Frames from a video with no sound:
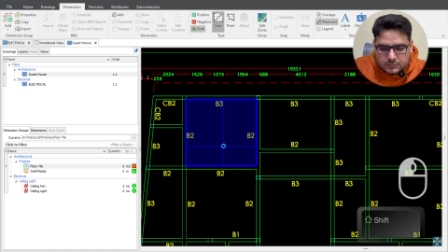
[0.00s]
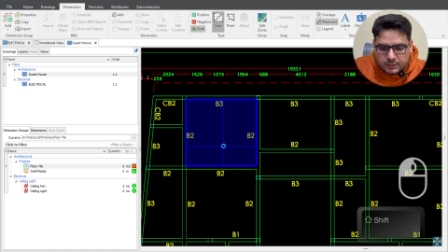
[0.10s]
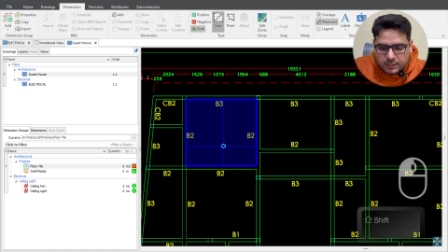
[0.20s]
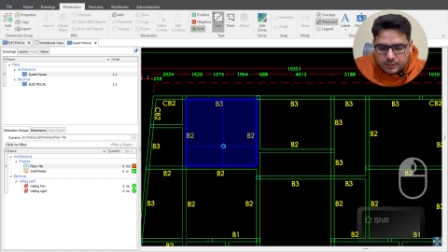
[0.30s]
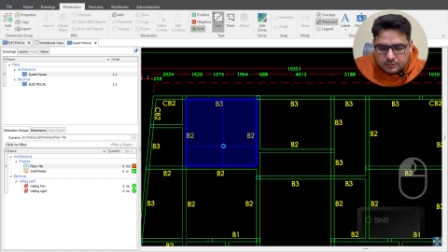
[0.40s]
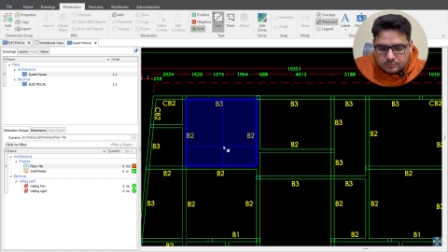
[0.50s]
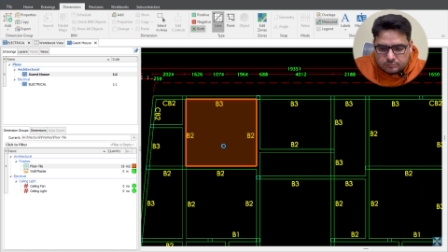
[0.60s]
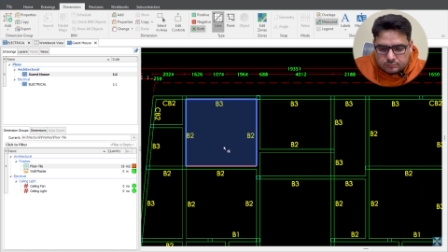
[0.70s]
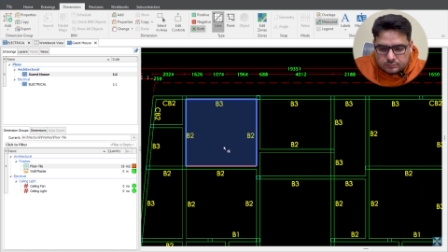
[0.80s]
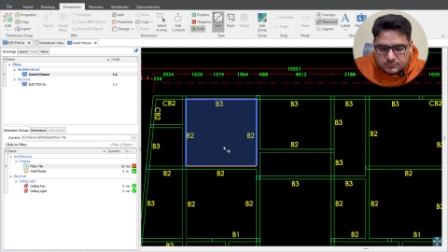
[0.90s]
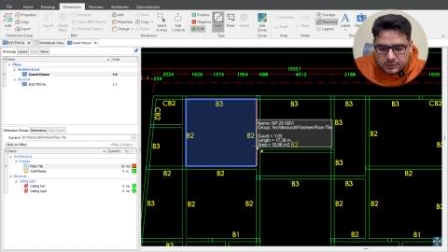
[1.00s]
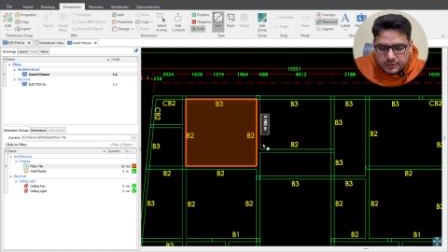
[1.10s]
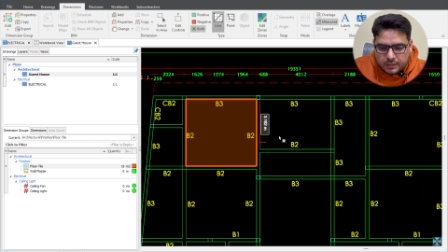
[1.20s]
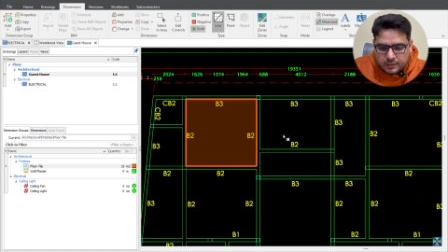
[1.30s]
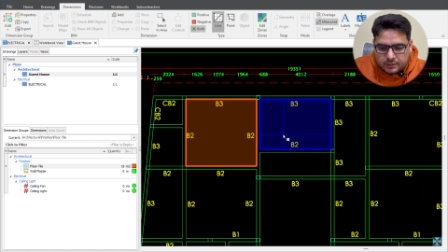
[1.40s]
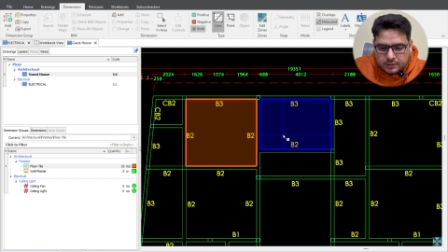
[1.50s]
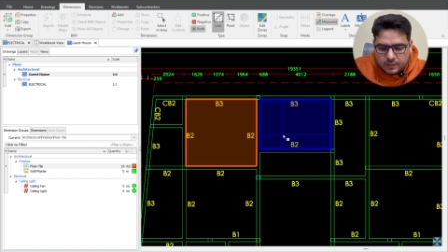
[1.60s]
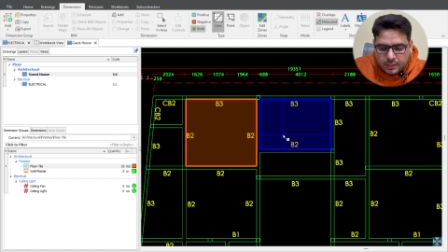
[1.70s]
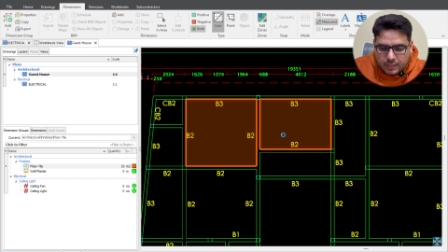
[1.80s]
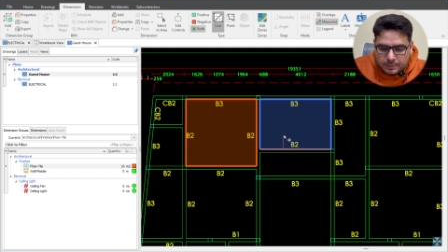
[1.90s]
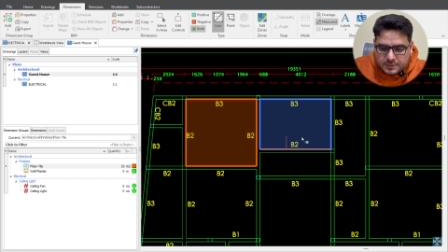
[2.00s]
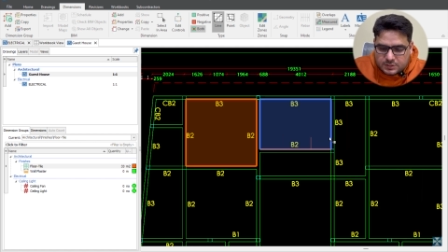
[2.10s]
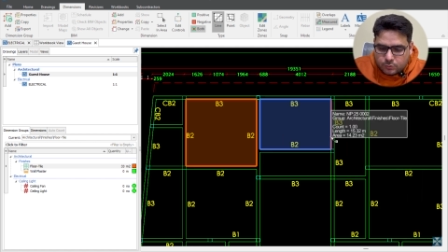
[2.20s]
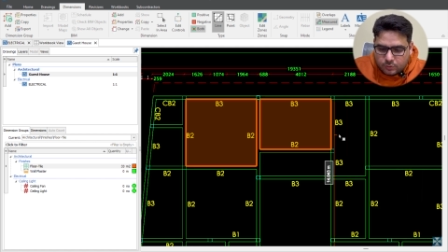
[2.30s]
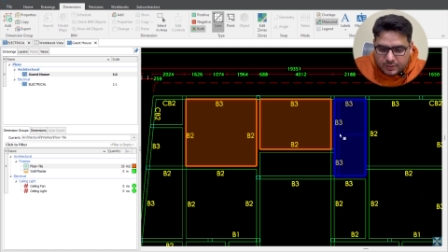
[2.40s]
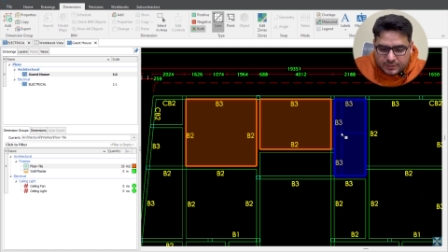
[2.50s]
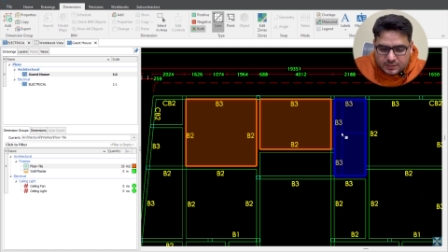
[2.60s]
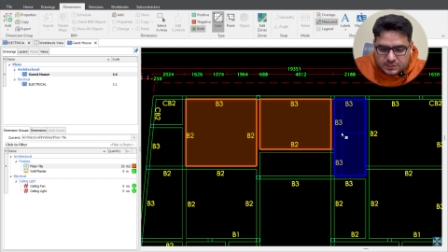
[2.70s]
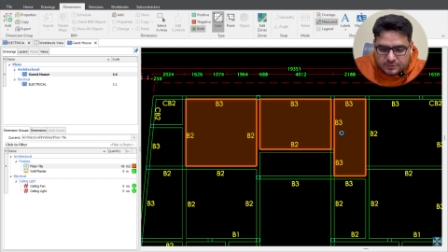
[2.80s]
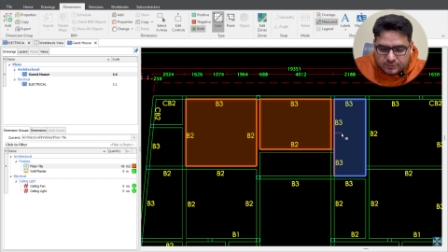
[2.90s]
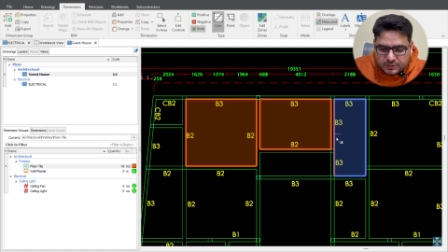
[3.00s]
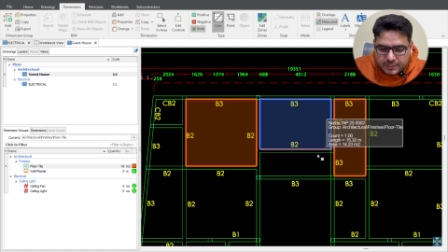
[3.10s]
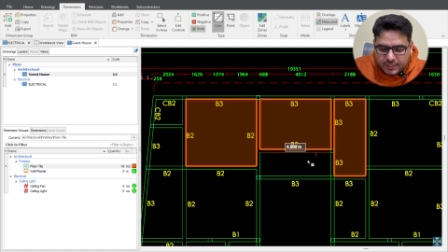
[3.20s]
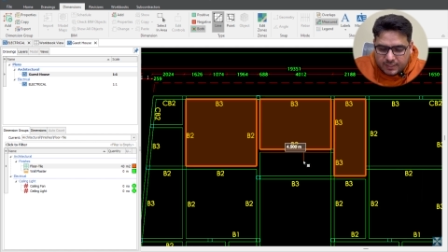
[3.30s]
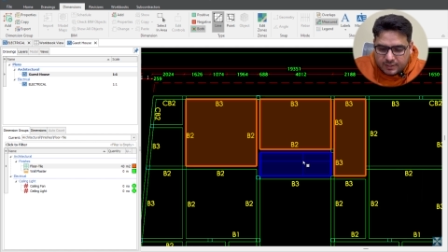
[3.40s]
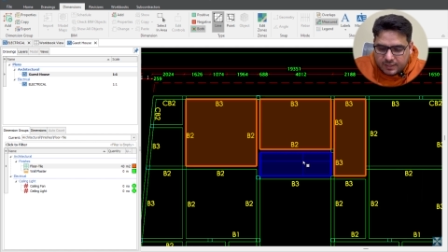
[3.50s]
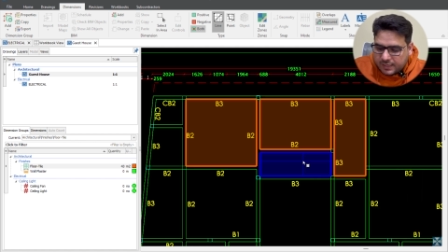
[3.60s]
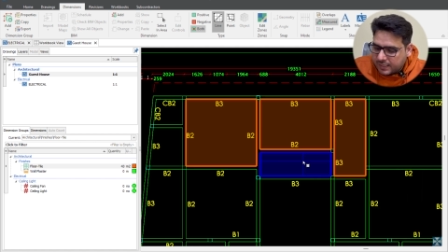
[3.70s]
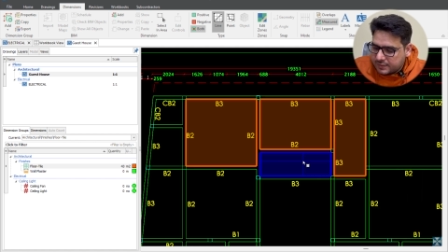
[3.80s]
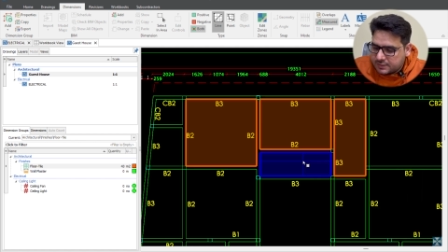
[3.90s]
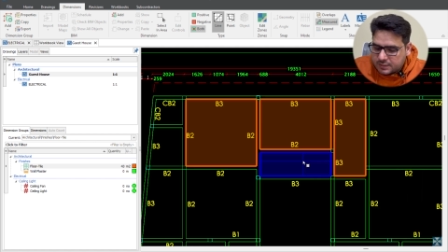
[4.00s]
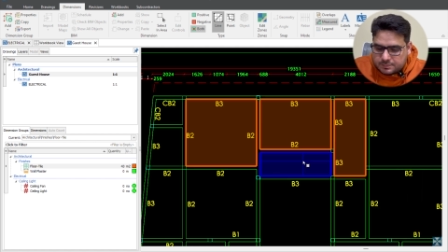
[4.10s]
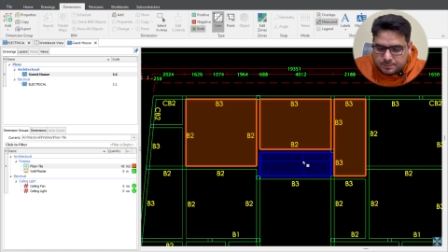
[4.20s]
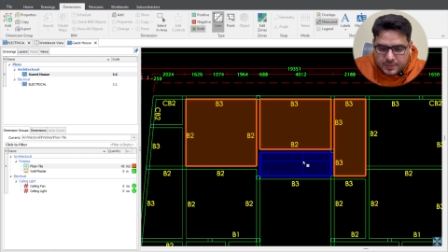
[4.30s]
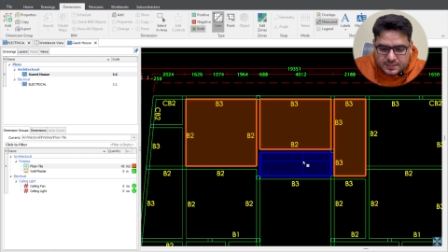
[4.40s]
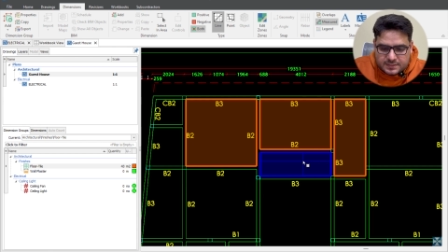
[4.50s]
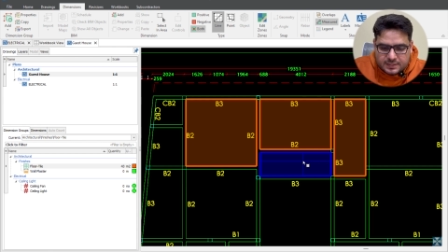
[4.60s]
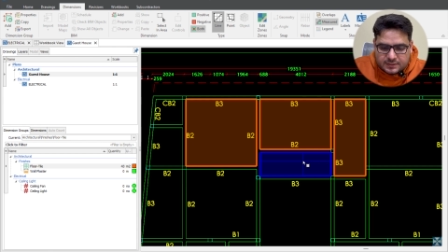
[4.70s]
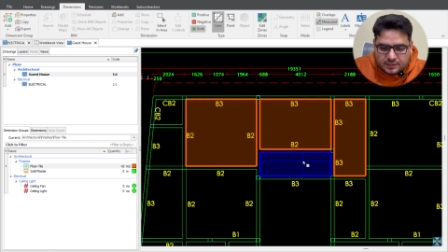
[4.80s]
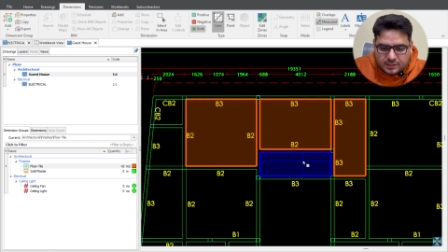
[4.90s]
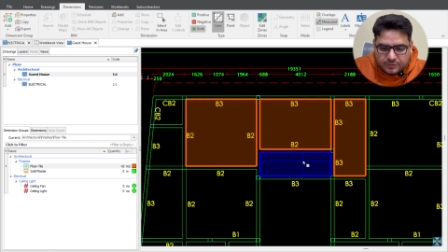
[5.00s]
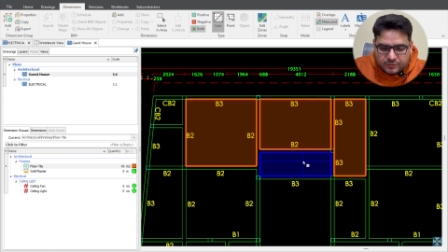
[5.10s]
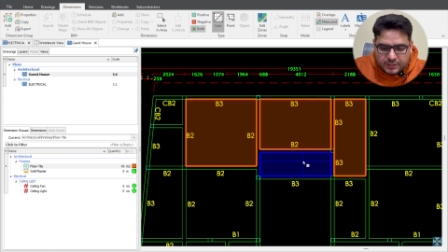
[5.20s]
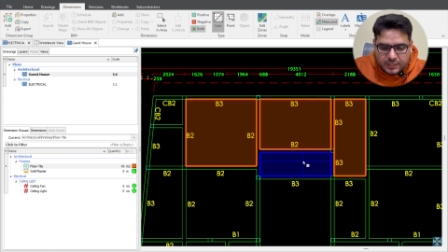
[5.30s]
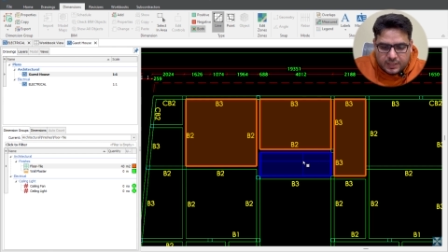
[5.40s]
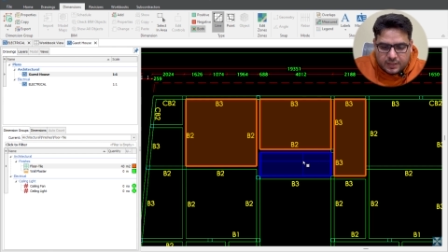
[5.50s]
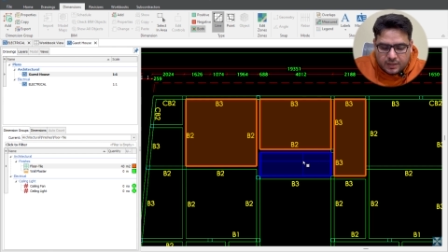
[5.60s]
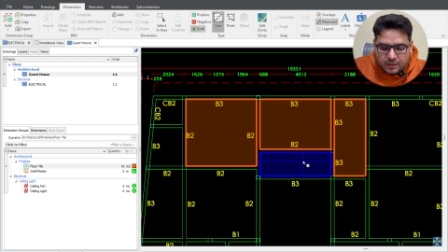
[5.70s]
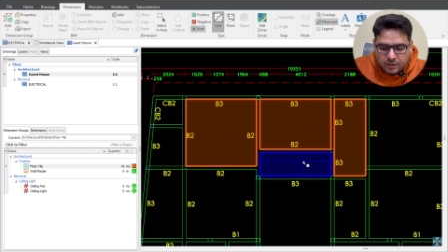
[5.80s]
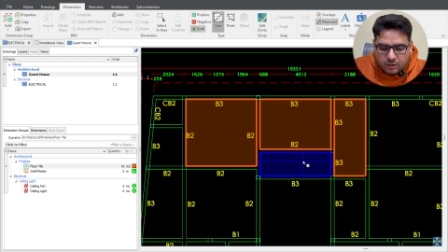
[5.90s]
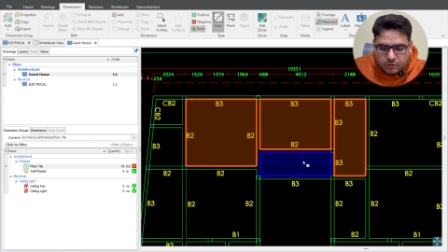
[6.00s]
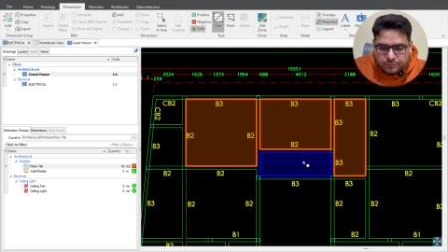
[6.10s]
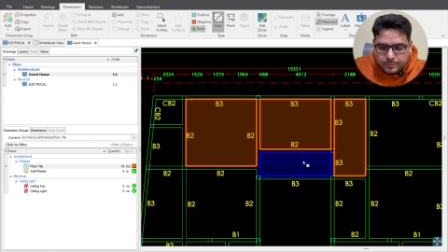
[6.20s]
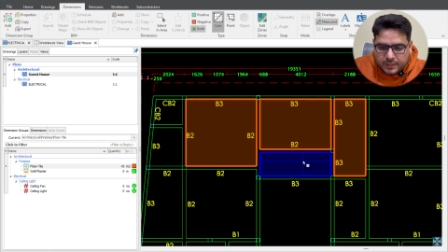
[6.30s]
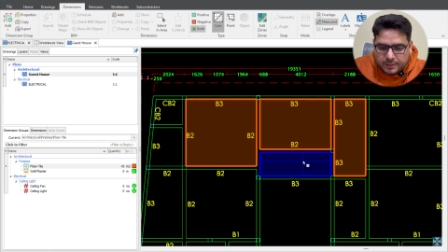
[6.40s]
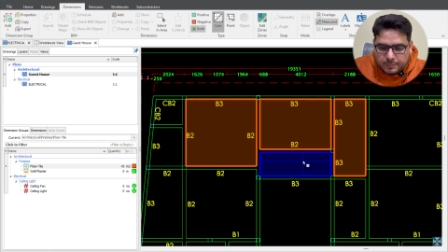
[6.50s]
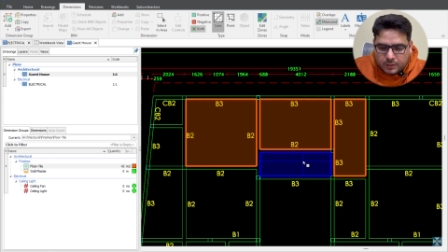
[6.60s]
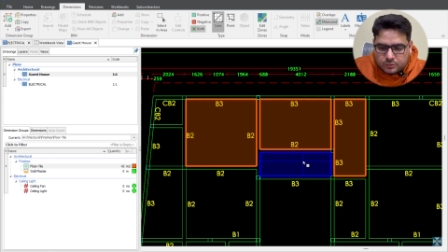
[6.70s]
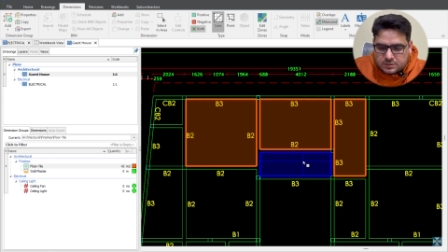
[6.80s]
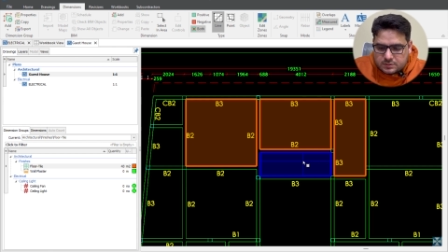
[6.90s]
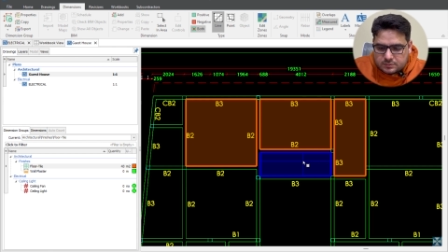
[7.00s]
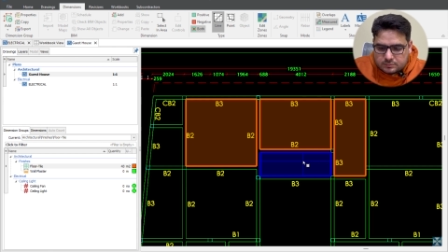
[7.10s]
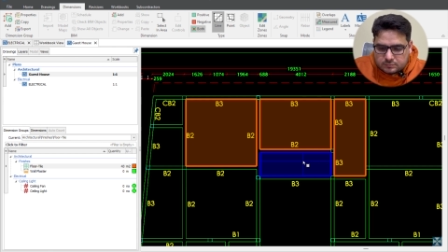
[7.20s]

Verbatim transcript: Done, done. I'm just holding the shift key and then pressing the left key of my mouse